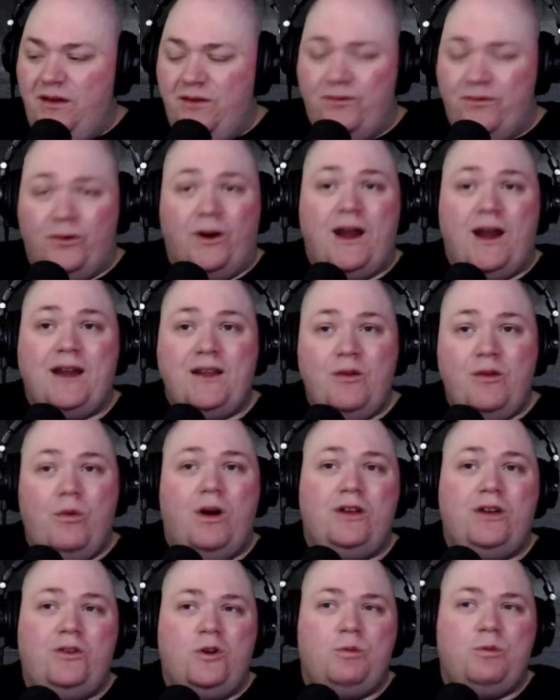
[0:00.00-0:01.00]
For
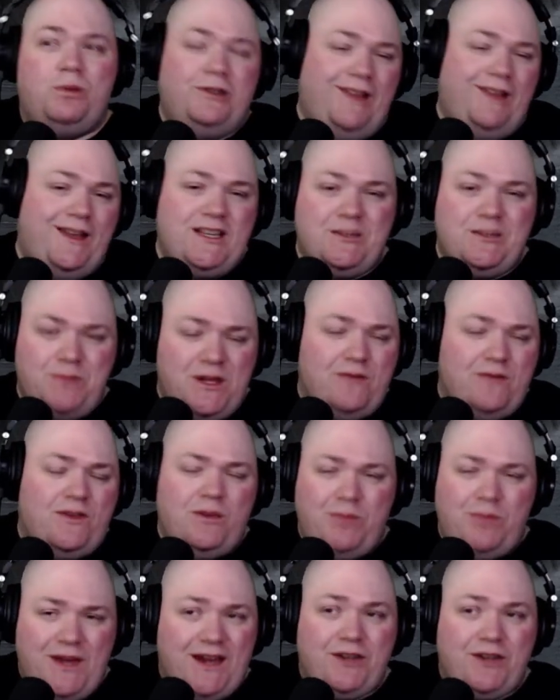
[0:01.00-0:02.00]
anyone who plays
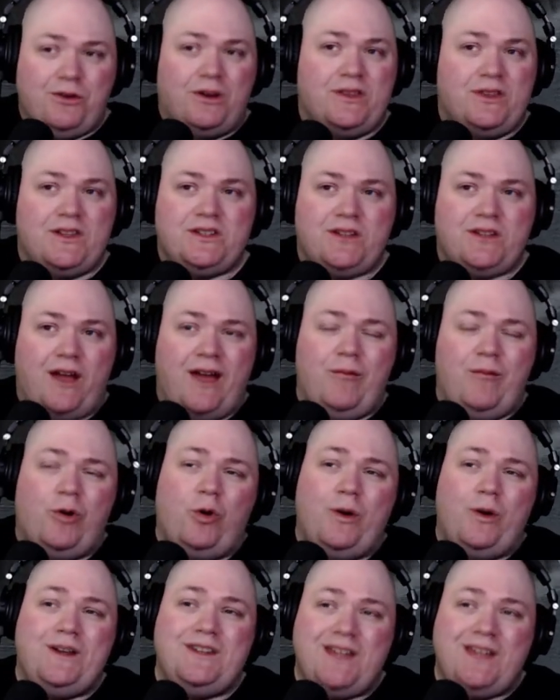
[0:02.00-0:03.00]
PvP during this time, we're
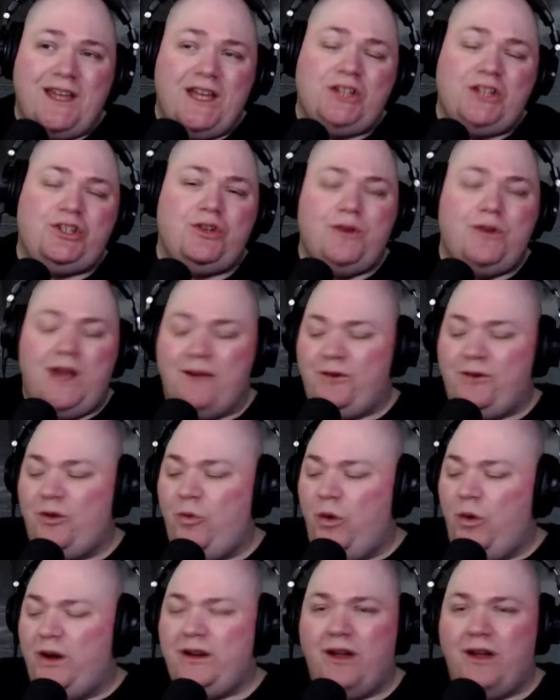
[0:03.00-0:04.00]
going to issue
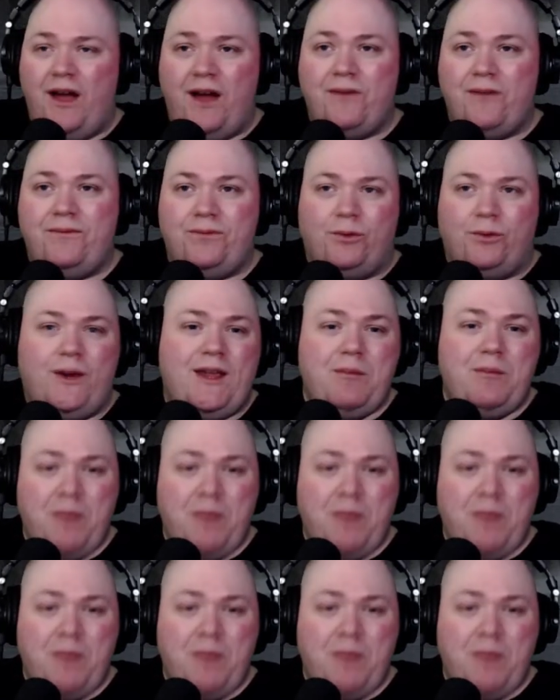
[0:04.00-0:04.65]
everyone a free